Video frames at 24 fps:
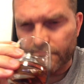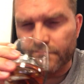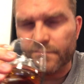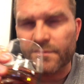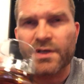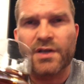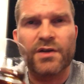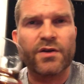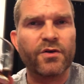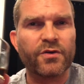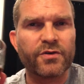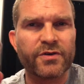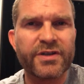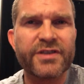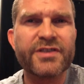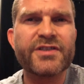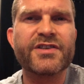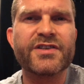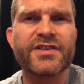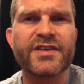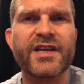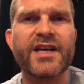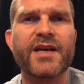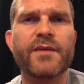An orange
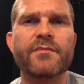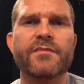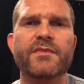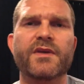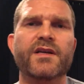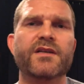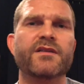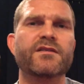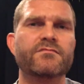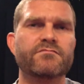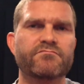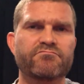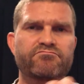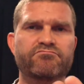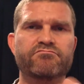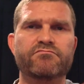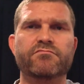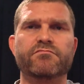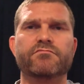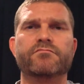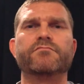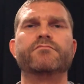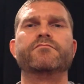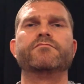jam that,
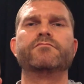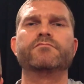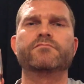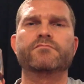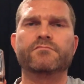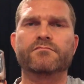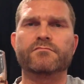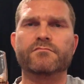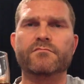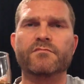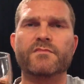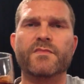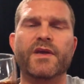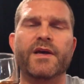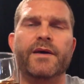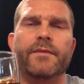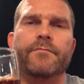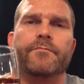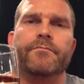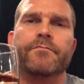yeah.